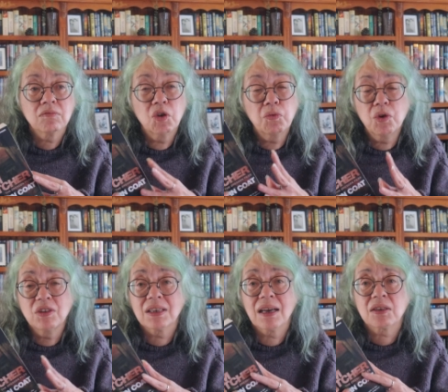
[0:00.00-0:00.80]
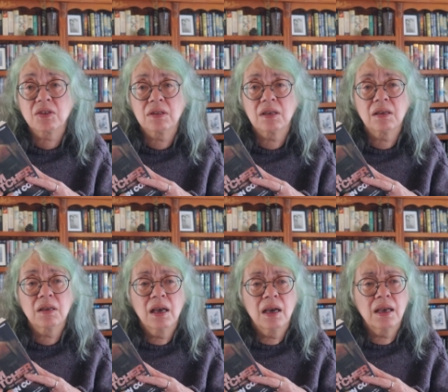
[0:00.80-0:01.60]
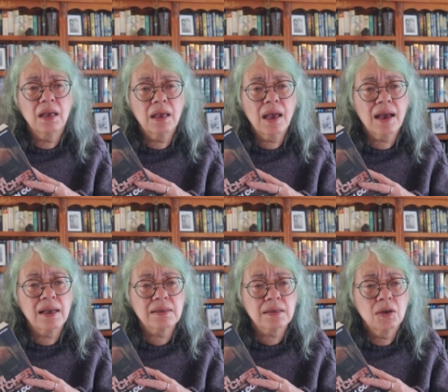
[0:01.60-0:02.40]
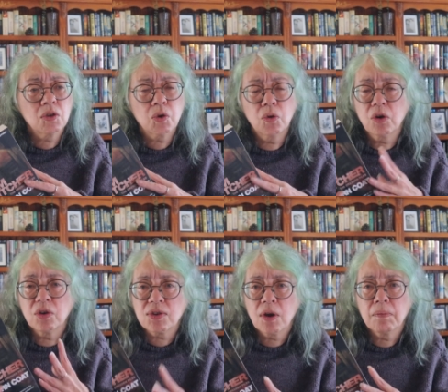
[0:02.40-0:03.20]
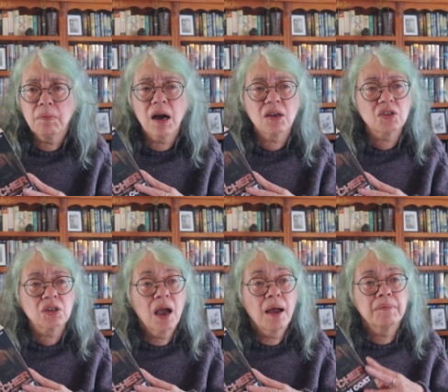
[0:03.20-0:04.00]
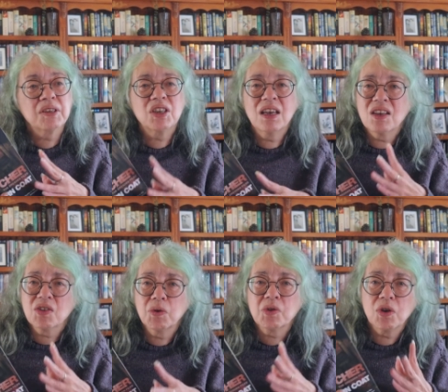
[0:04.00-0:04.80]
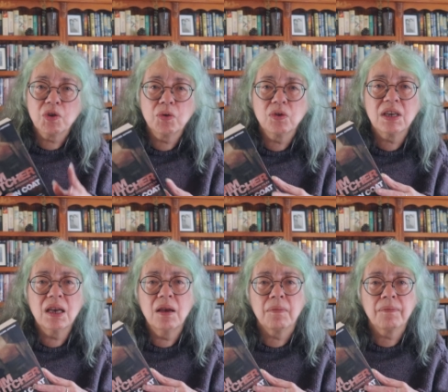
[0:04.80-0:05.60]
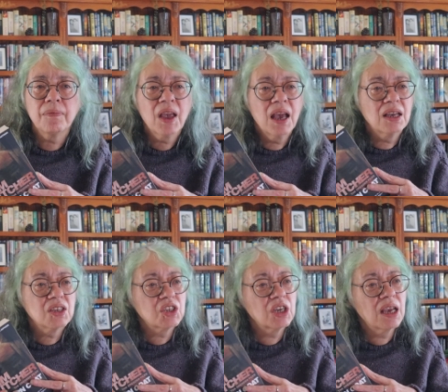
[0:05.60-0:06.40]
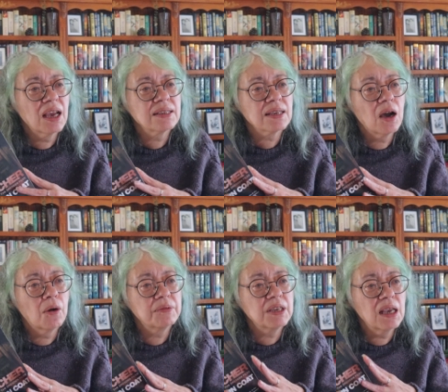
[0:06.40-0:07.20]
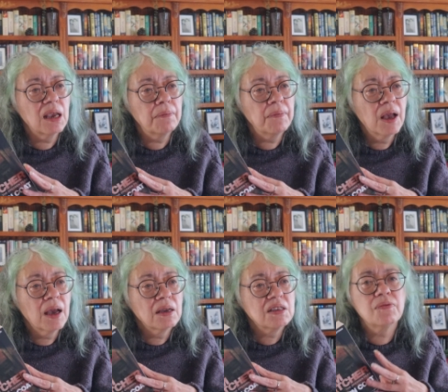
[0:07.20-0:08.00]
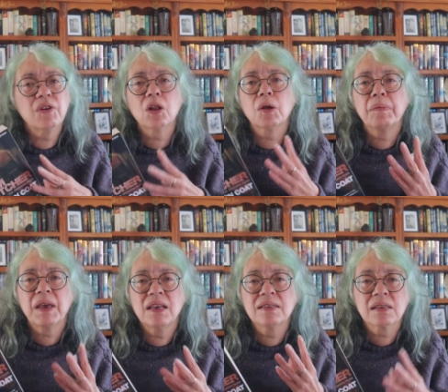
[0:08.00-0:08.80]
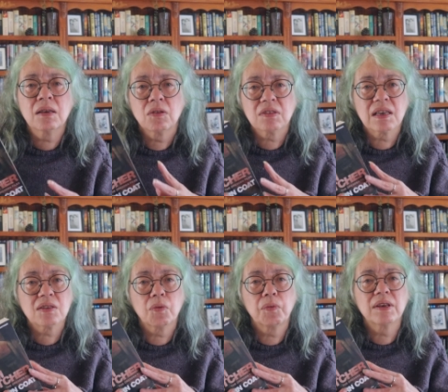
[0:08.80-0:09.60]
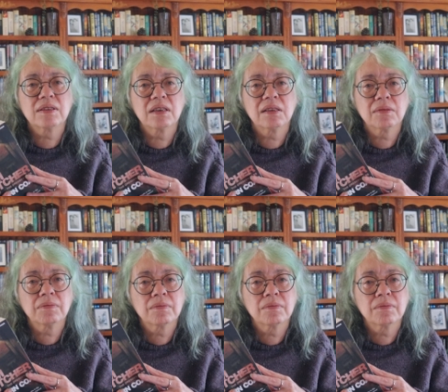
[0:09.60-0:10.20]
You would, actually. He has taught her so much, but she has also taught him. She has helped him develop his skills as a wizard.